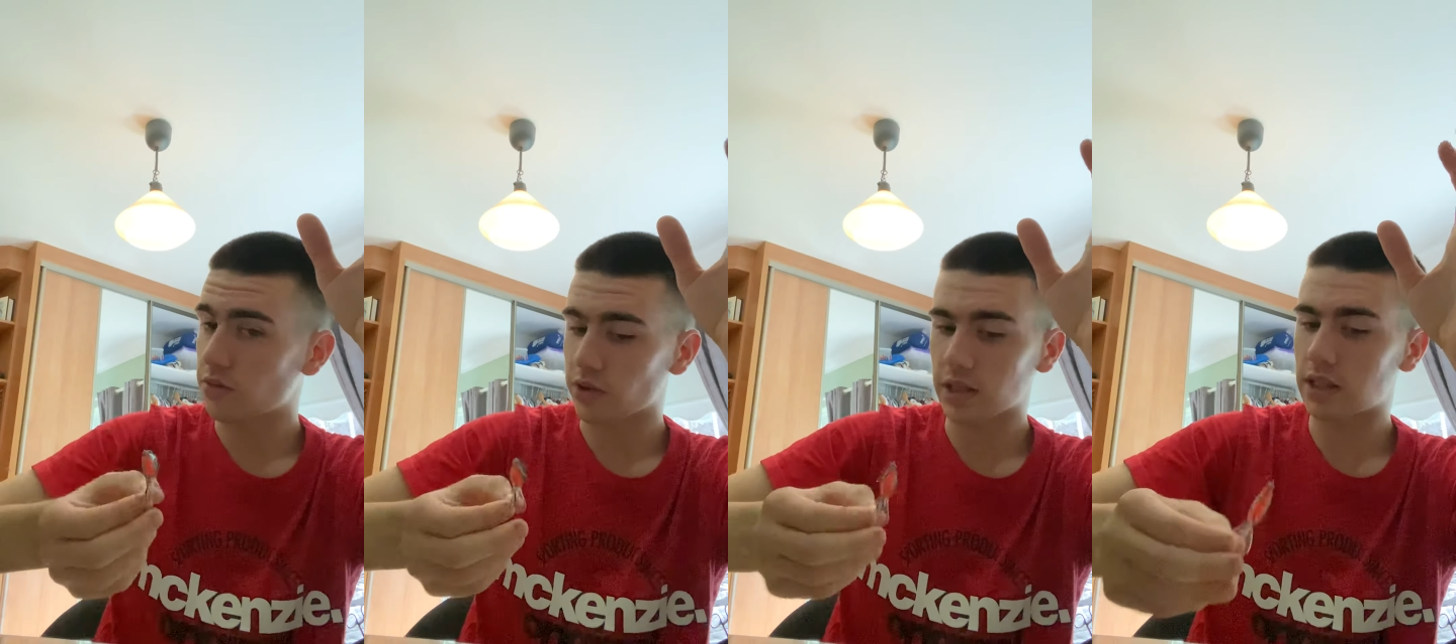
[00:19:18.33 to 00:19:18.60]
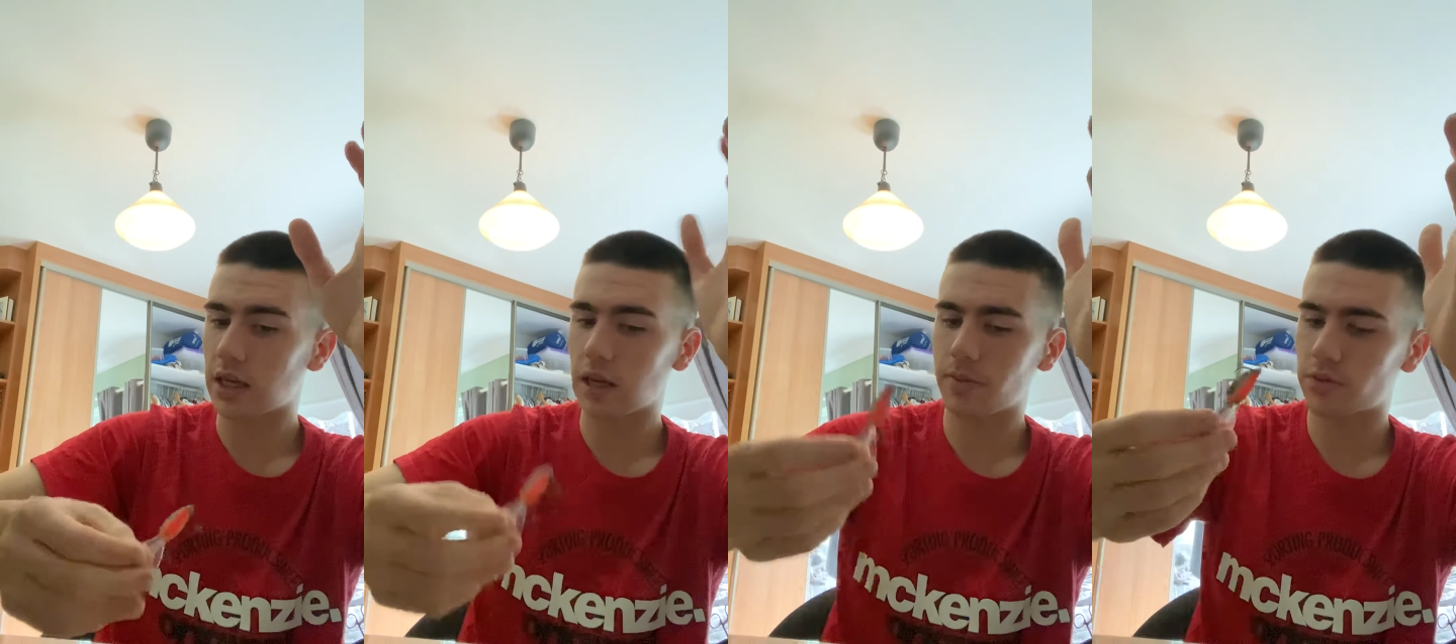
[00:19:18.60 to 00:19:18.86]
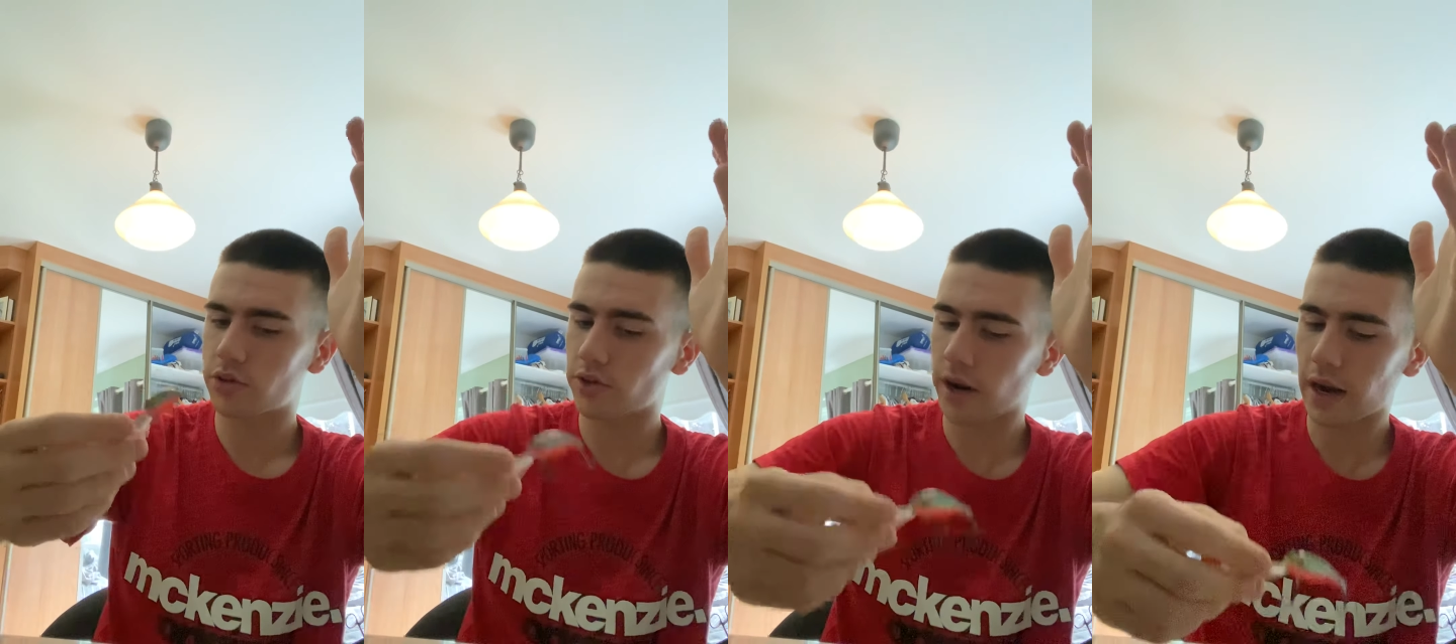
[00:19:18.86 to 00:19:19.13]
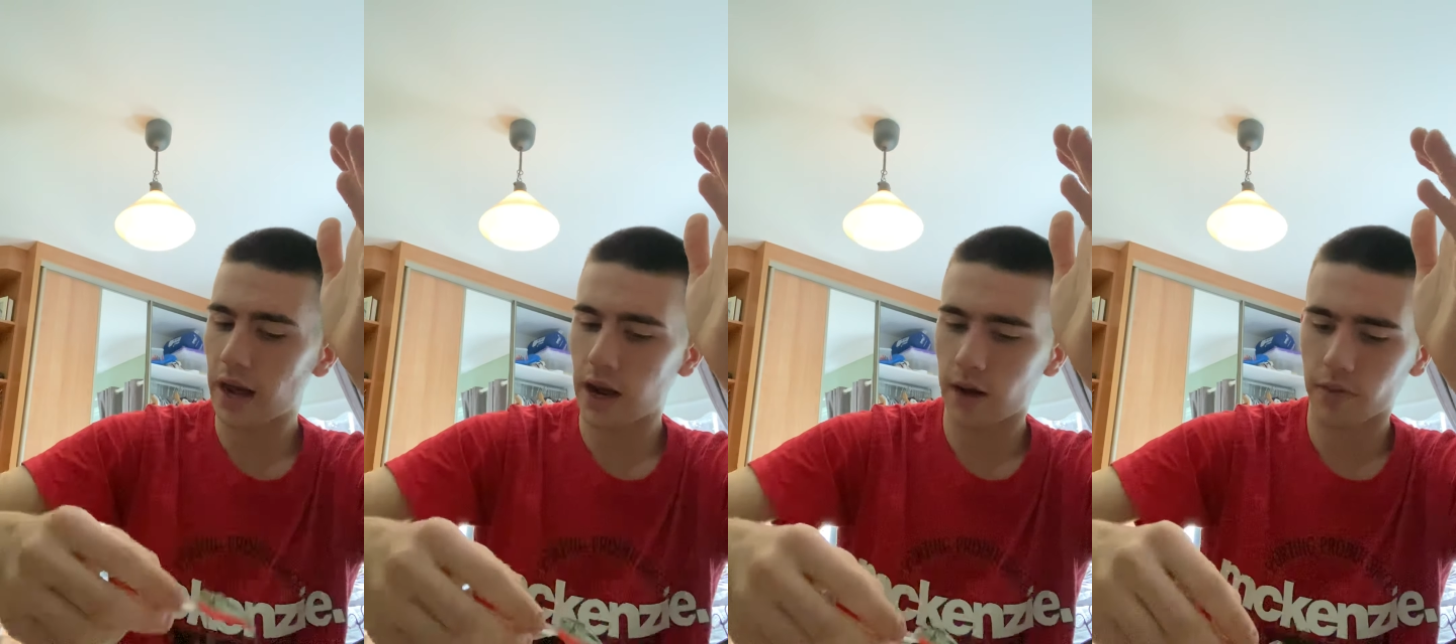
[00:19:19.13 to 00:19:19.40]
real deep,
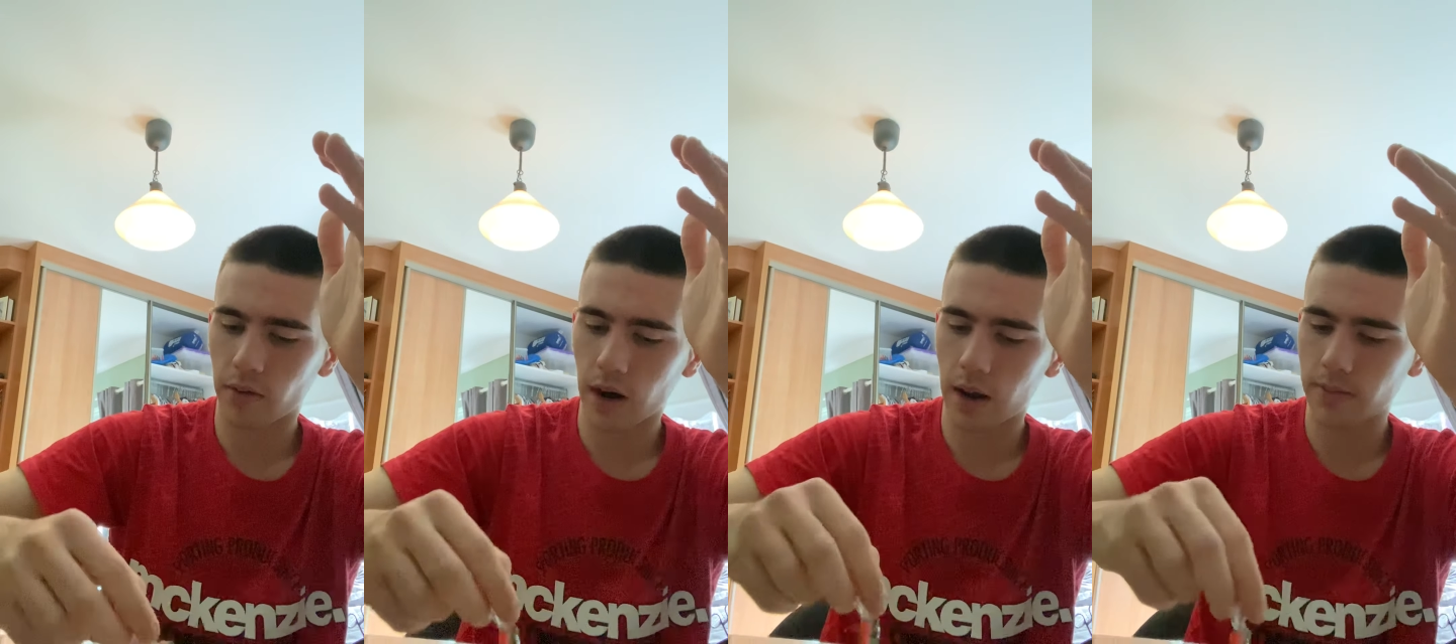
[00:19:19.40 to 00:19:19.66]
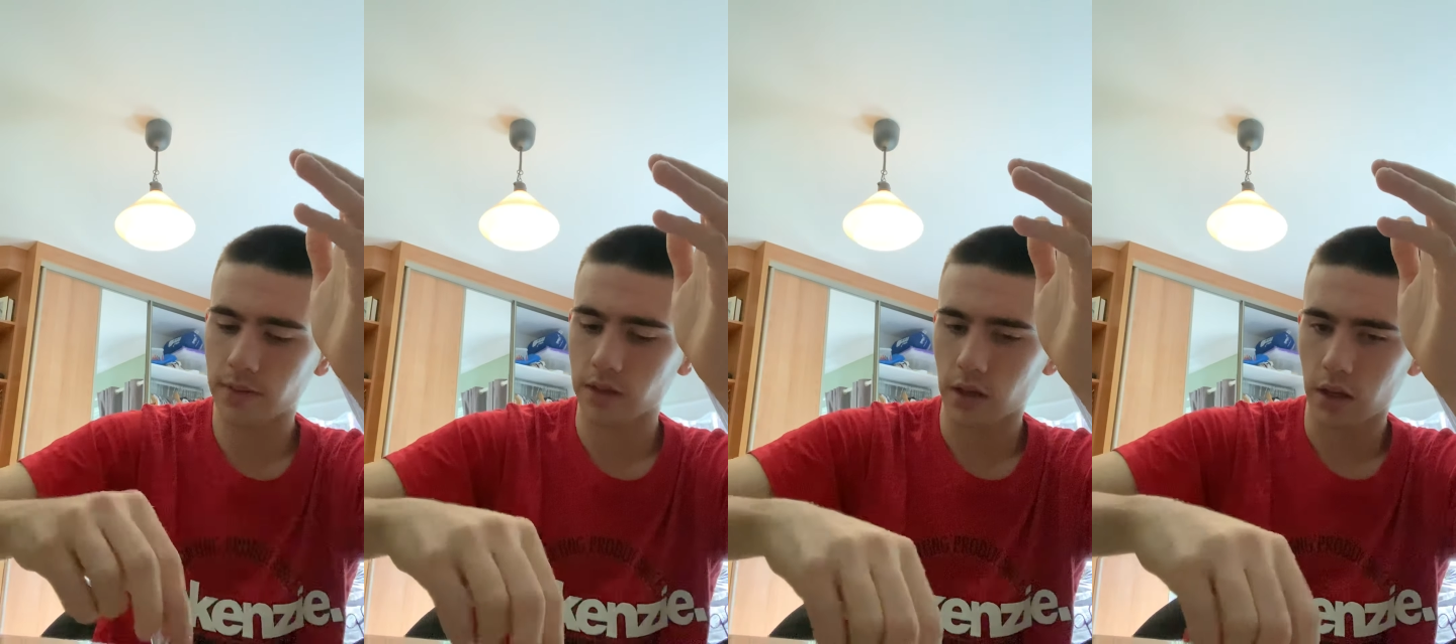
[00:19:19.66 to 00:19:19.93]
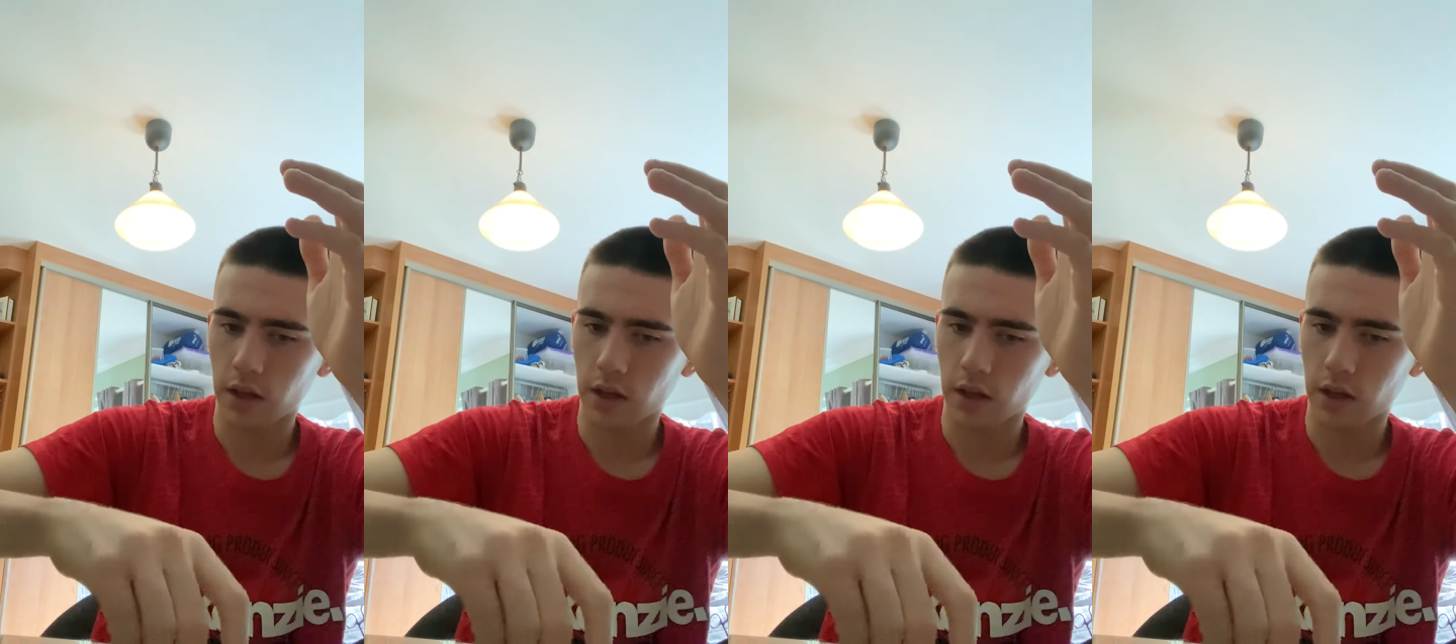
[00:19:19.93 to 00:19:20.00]
3.5 grams.